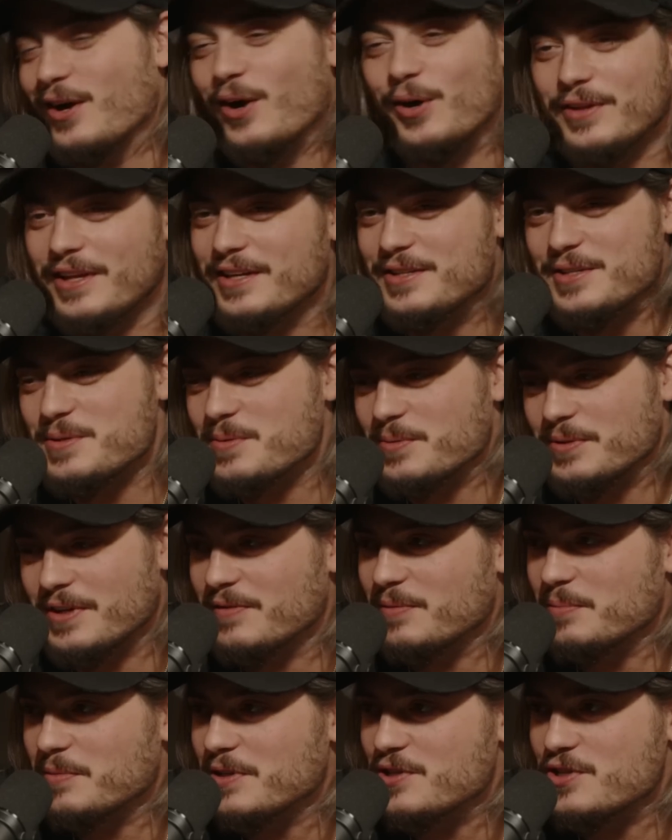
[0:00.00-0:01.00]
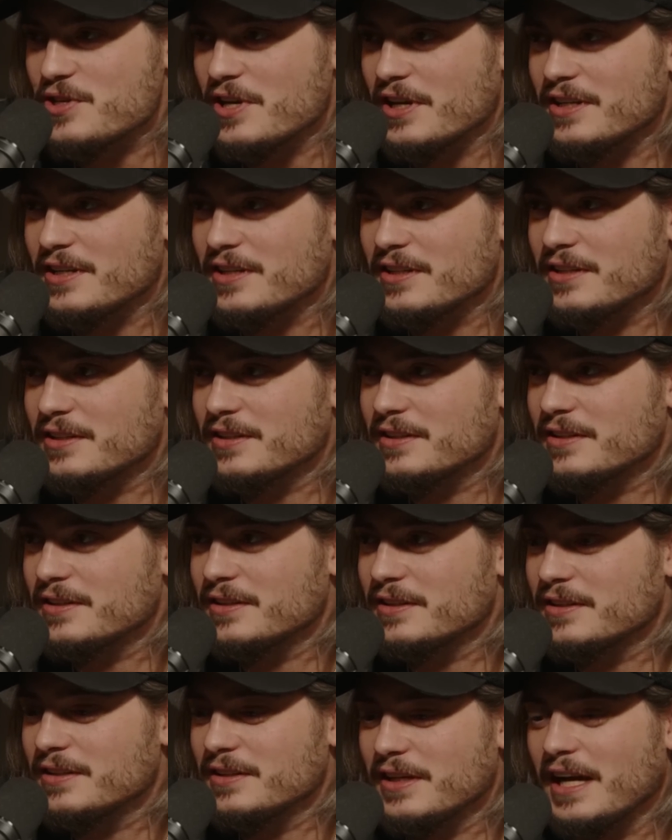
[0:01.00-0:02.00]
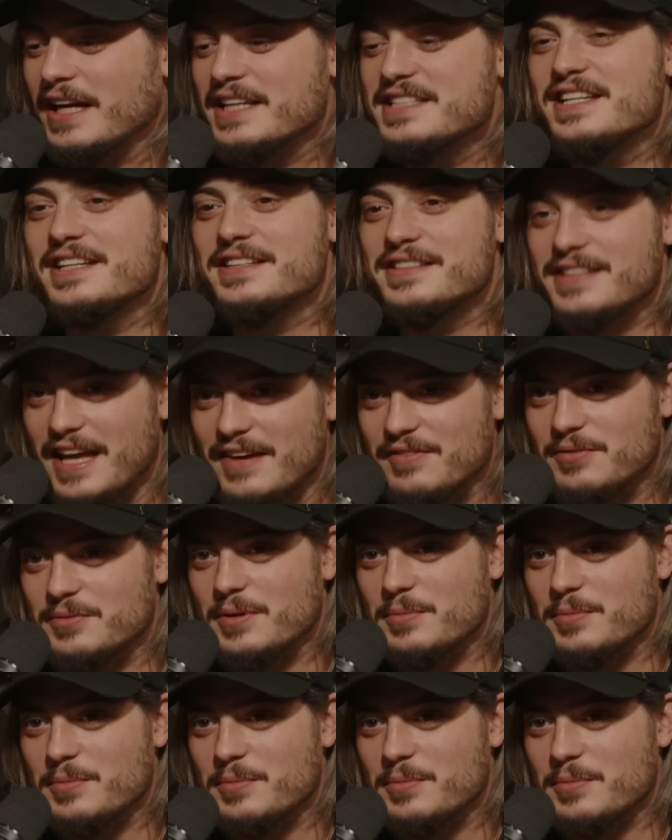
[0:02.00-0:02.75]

No, they just were giving me shit. Captain Ego. I huh? didn't have it.